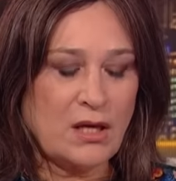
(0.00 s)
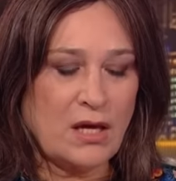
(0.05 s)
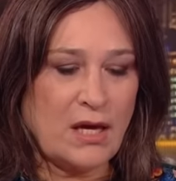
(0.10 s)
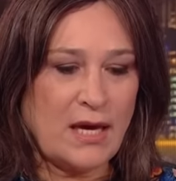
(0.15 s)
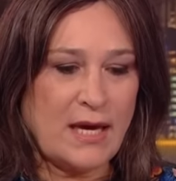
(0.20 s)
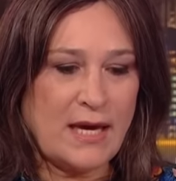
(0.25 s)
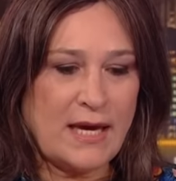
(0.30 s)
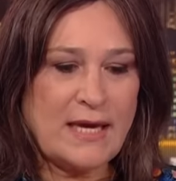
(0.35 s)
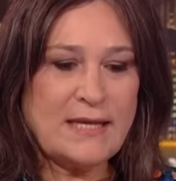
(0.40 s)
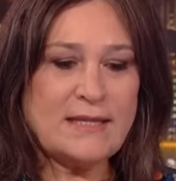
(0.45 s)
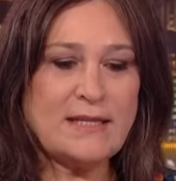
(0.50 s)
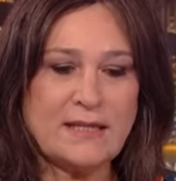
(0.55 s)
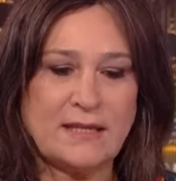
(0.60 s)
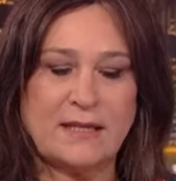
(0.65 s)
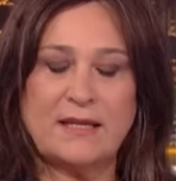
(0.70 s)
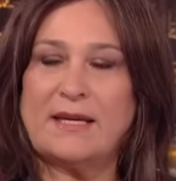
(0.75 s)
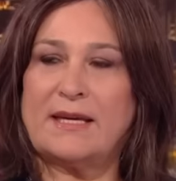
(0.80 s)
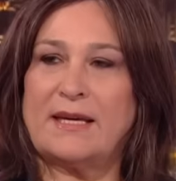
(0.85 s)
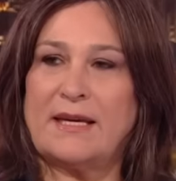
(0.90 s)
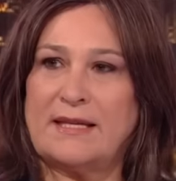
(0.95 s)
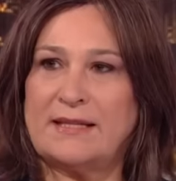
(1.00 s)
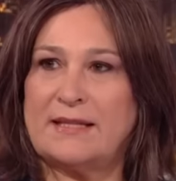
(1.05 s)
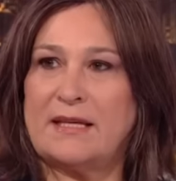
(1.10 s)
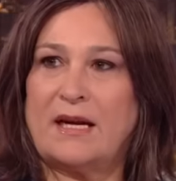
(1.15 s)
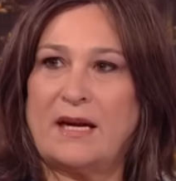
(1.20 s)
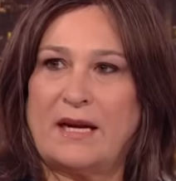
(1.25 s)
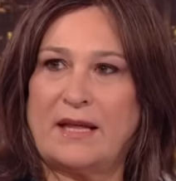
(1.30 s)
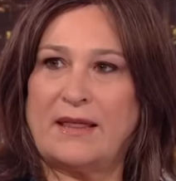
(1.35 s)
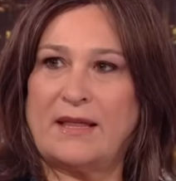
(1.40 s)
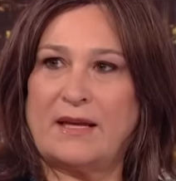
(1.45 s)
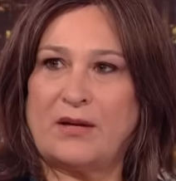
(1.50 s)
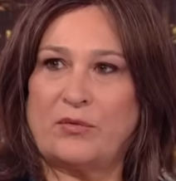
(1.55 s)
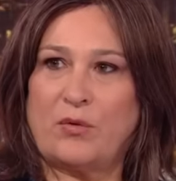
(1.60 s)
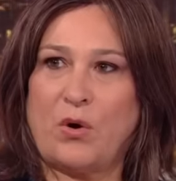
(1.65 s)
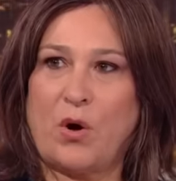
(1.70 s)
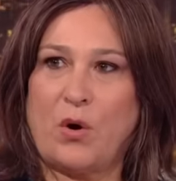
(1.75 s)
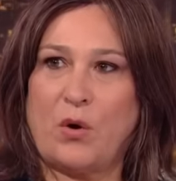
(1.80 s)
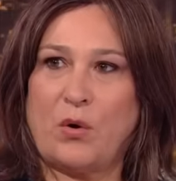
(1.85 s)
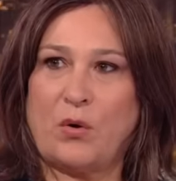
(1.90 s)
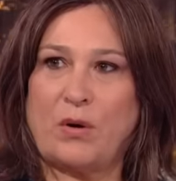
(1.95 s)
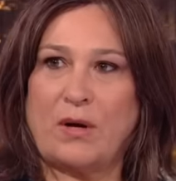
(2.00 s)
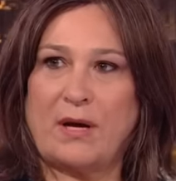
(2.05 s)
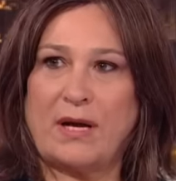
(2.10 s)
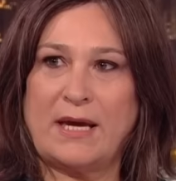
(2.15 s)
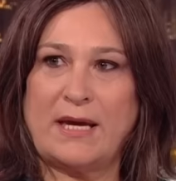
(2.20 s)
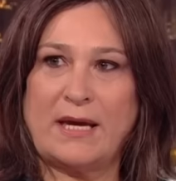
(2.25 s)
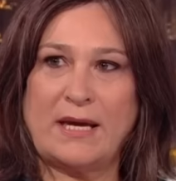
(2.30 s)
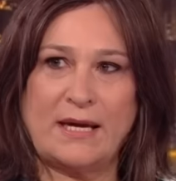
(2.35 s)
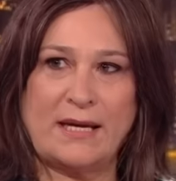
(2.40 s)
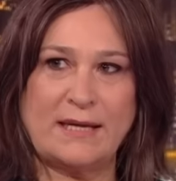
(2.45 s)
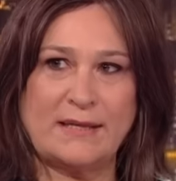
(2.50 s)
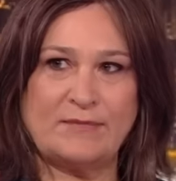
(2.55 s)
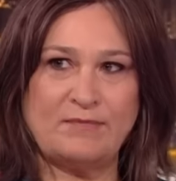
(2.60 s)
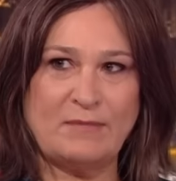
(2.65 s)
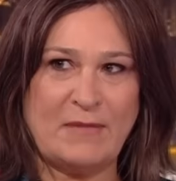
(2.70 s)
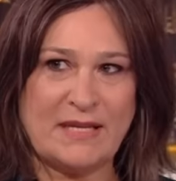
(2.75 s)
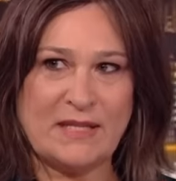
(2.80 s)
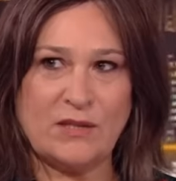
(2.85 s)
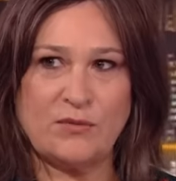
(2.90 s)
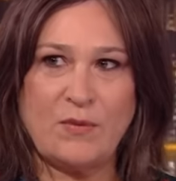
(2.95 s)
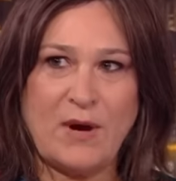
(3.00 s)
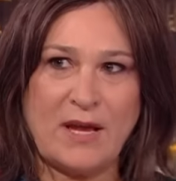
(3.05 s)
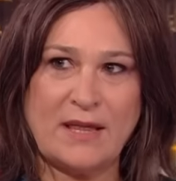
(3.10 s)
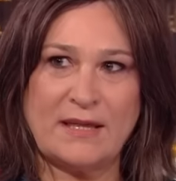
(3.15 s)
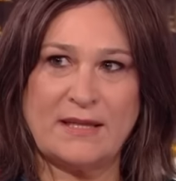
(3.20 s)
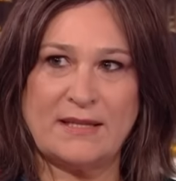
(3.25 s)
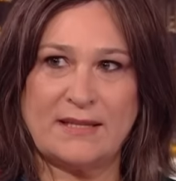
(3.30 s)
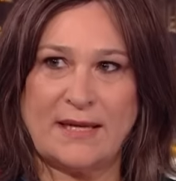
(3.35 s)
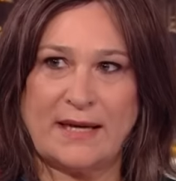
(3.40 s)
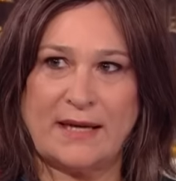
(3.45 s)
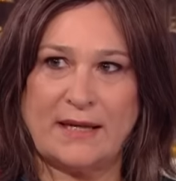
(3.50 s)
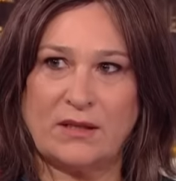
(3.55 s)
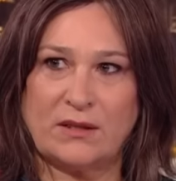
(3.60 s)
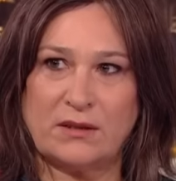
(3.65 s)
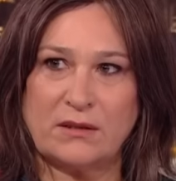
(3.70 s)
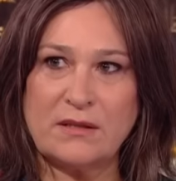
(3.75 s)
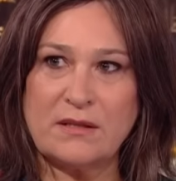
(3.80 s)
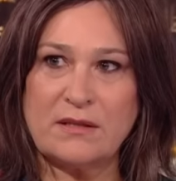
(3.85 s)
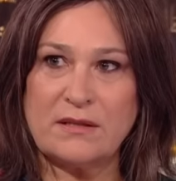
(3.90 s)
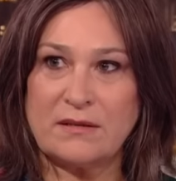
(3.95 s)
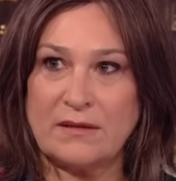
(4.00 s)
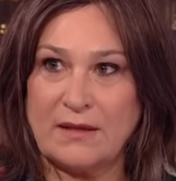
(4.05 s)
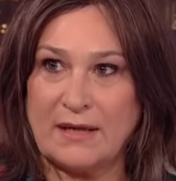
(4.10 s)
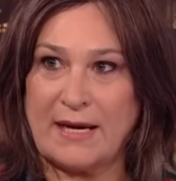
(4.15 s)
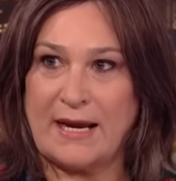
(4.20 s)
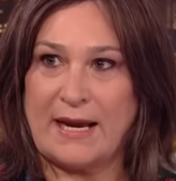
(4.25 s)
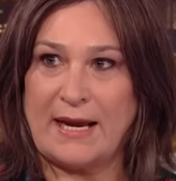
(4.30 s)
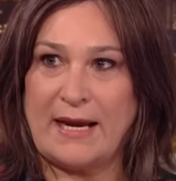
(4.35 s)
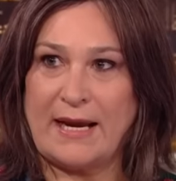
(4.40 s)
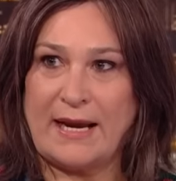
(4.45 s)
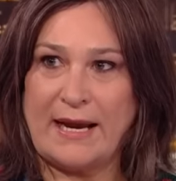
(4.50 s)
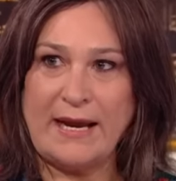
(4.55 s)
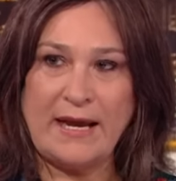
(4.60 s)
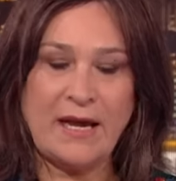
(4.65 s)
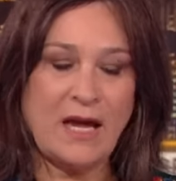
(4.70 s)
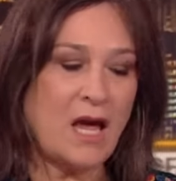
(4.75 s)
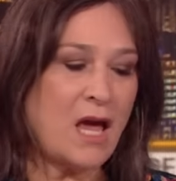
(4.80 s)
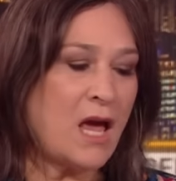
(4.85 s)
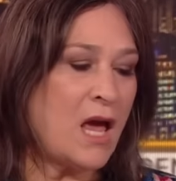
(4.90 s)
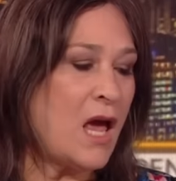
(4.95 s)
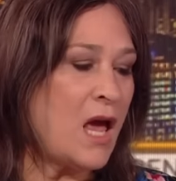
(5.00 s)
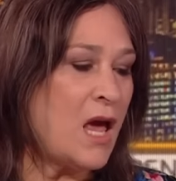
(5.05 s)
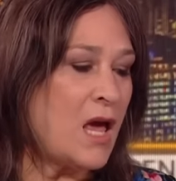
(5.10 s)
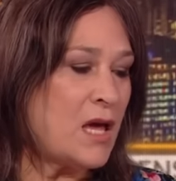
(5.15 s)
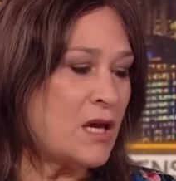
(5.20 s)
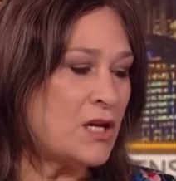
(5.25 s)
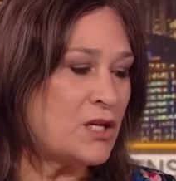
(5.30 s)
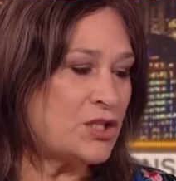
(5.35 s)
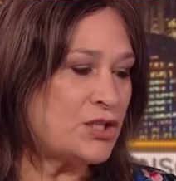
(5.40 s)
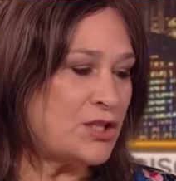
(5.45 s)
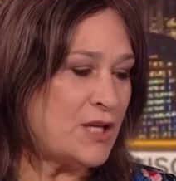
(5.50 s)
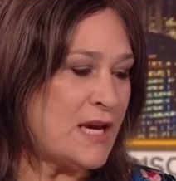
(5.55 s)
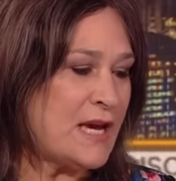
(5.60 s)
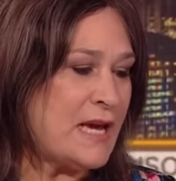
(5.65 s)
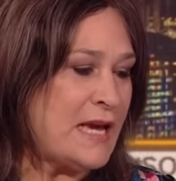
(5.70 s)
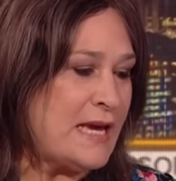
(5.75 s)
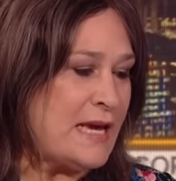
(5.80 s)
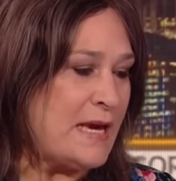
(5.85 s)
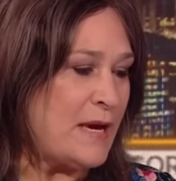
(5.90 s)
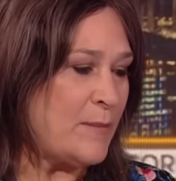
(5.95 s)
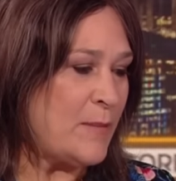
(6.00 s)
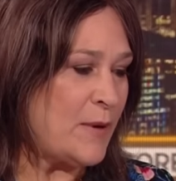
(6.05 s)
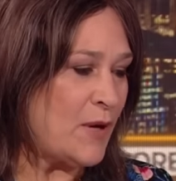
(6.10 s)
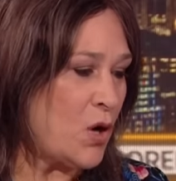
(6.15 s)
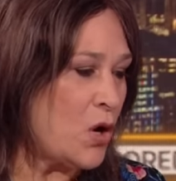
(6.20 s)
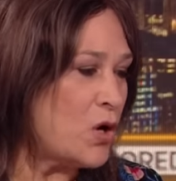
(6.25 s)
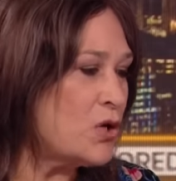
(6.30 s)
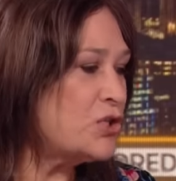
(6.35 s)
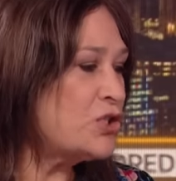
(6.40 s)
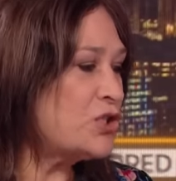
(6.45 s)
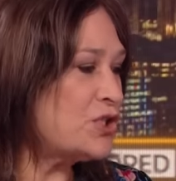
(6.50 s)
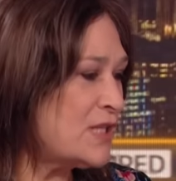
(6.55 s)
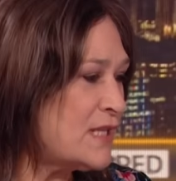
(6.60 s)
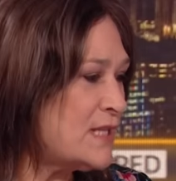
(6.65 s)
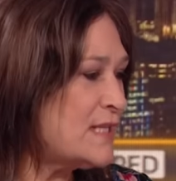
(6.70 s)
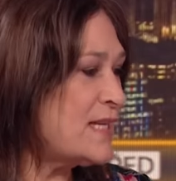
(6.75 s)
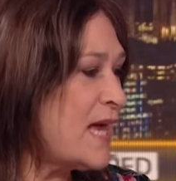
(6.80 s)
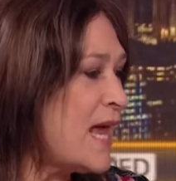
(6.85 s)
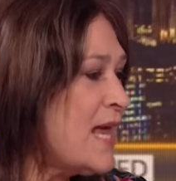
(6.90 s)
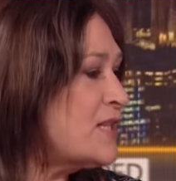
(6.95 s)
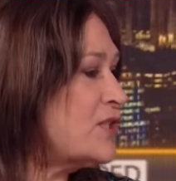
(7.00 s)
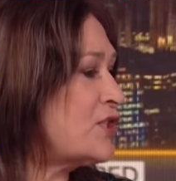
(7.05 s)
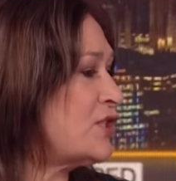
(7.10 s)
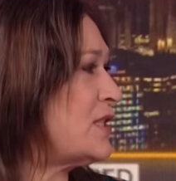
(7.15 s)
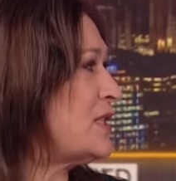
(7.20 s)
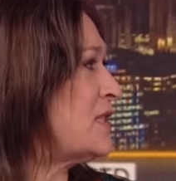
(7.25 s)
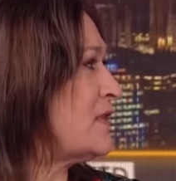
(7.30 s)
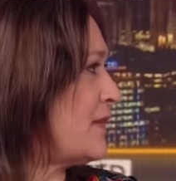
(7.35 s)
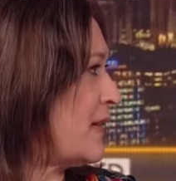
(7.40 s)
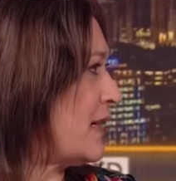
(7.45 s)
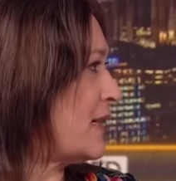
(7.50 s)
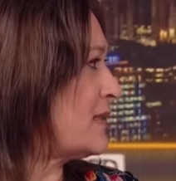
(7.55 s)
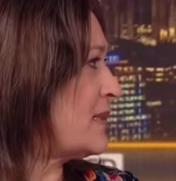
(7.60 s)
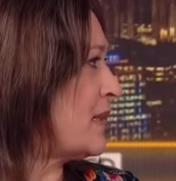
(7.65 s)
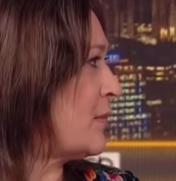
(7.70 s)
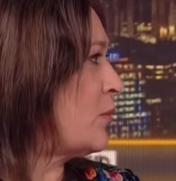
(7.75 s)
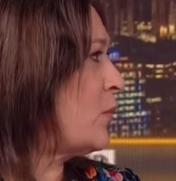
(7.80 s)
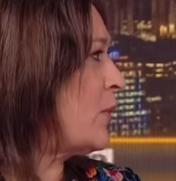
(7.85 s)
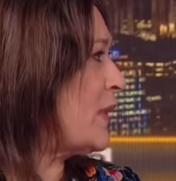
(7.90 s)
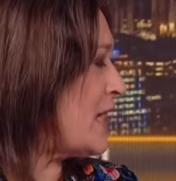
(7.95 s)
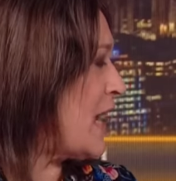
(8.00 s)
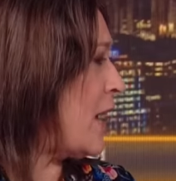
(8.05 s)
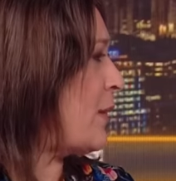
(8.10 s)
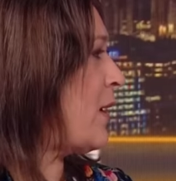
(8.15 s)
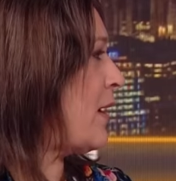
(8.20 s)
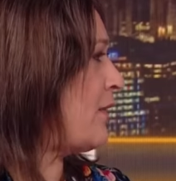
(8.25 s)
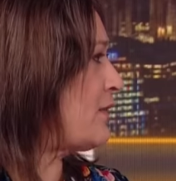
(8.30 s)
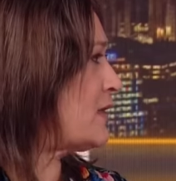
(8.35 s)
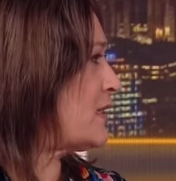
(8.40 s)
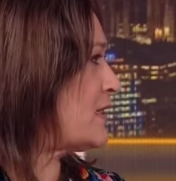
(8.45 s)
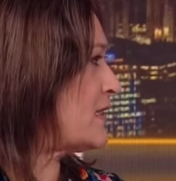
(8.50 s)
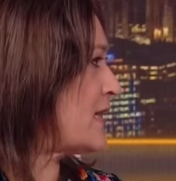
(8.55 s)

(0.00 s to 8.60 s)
he doesn't think he's done anything hmm. wrong. Mm. He, he's misread the signals, clearly. Yeah she because she says she's a victim we now have to